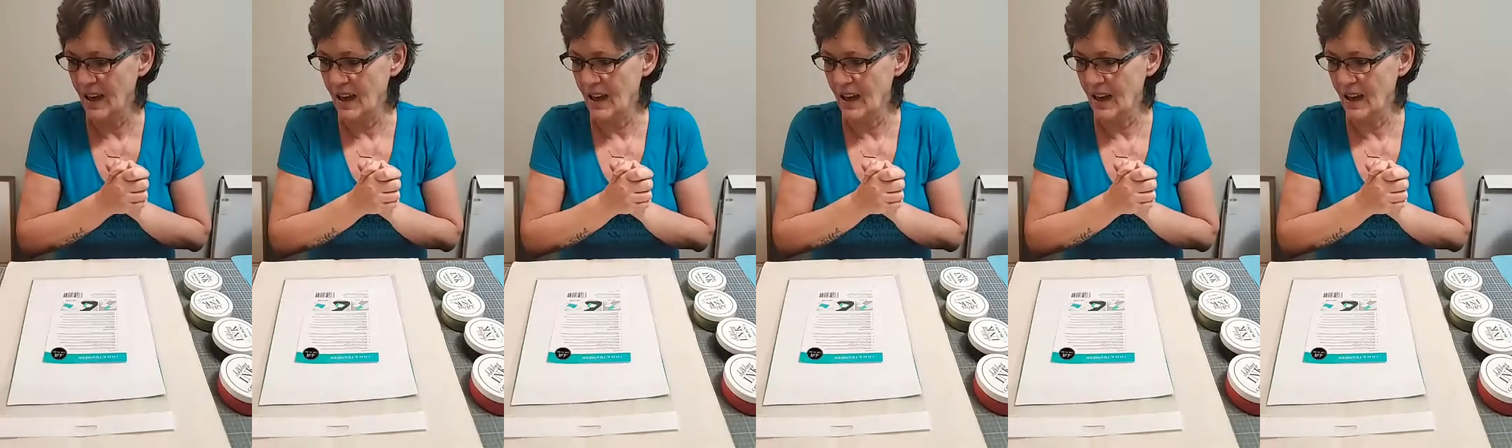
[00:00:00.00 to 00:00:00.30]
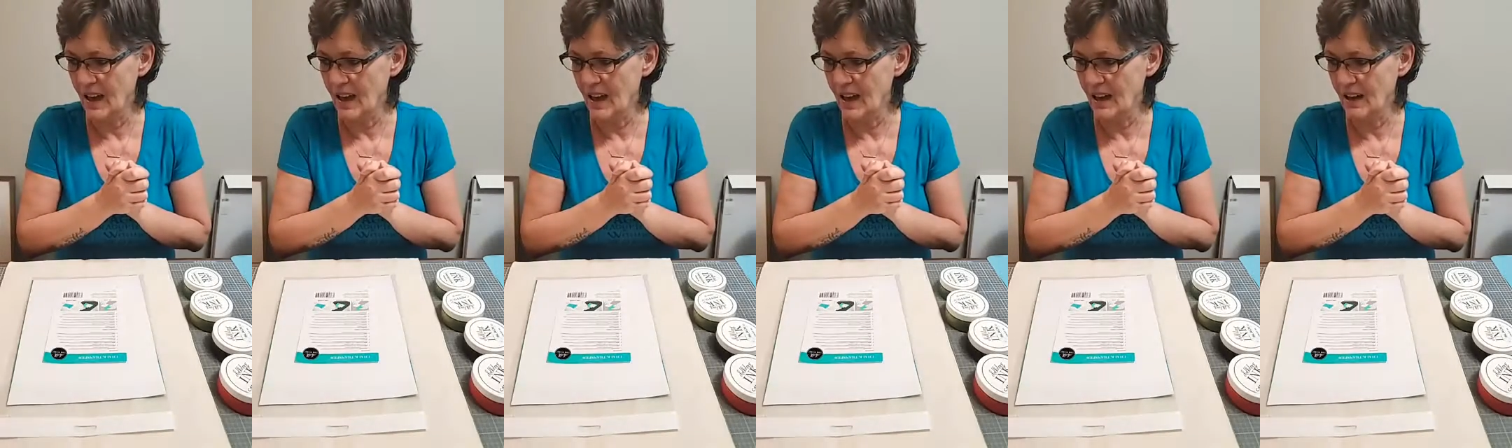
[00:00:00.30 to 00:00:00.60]

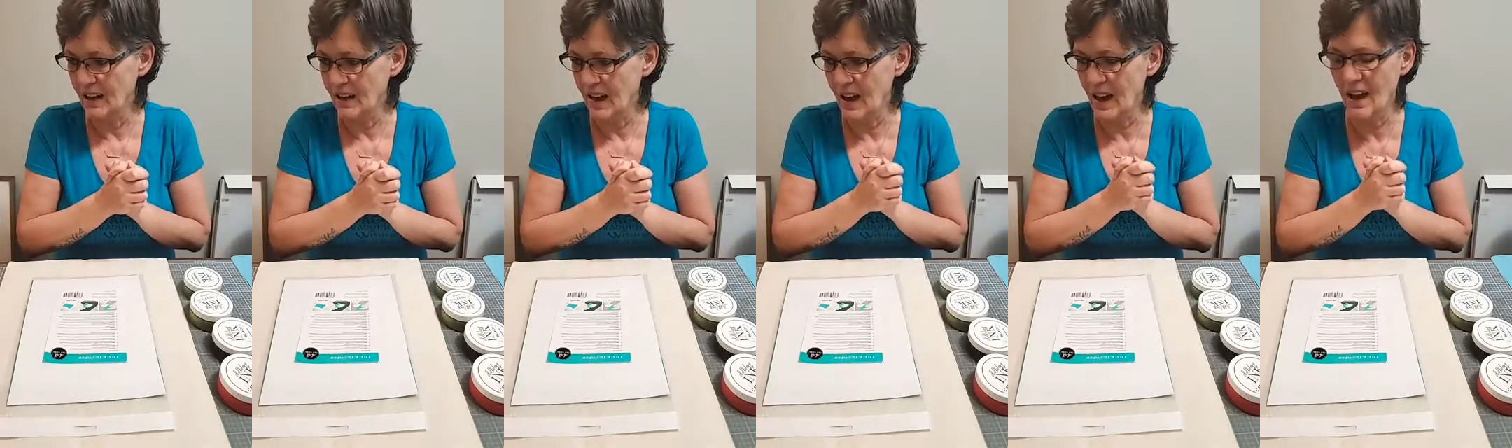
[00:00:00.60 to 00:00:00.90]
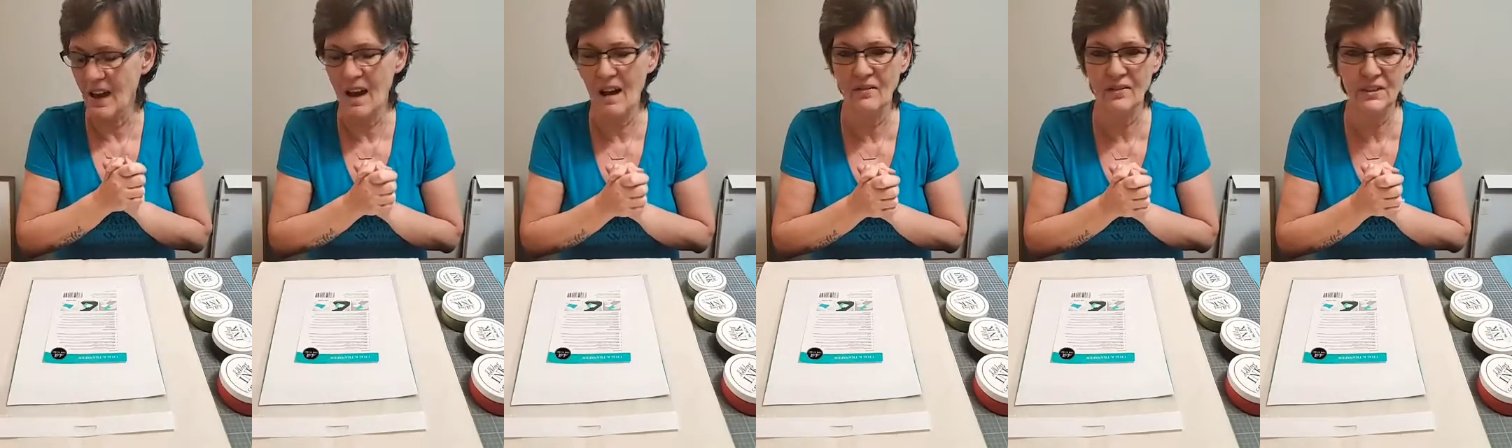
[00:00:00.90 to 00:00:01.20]
And I
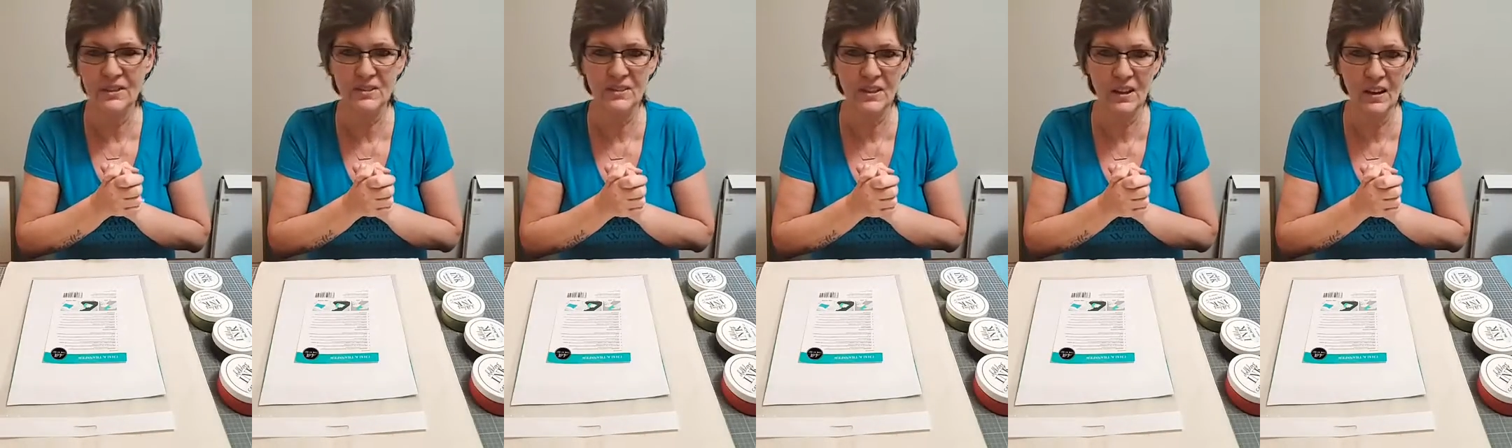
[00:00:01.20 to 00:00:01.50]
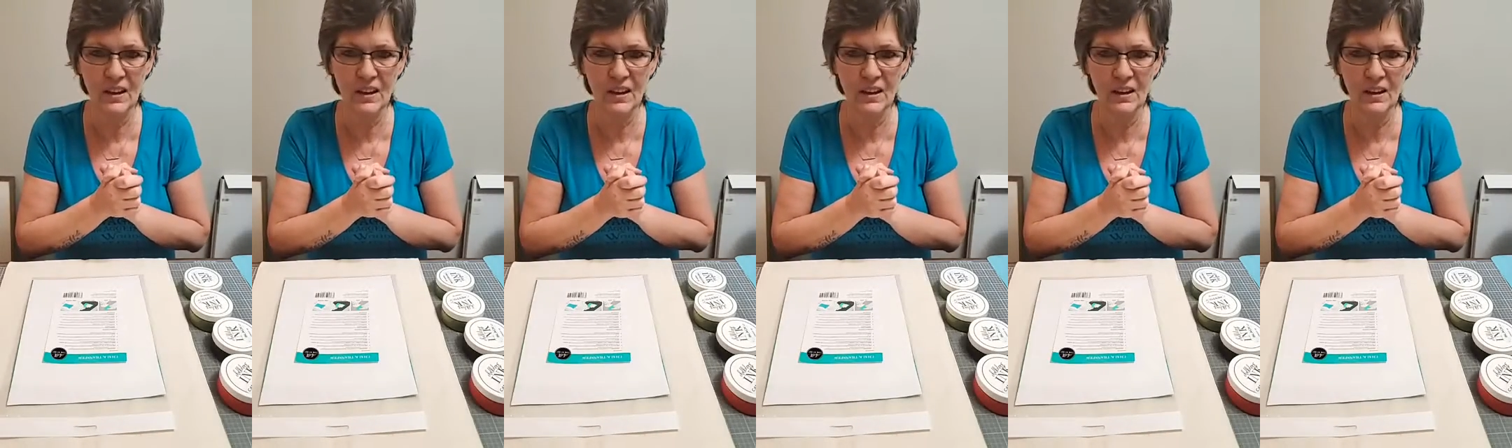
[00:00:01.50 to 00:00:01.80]
have to
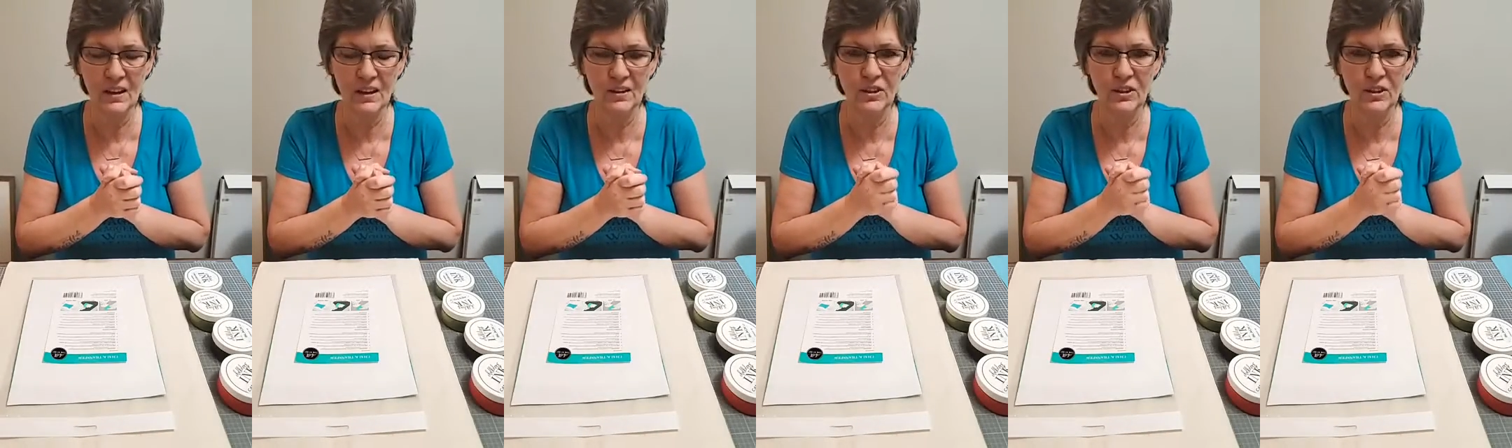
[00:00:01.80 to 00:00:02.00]
say,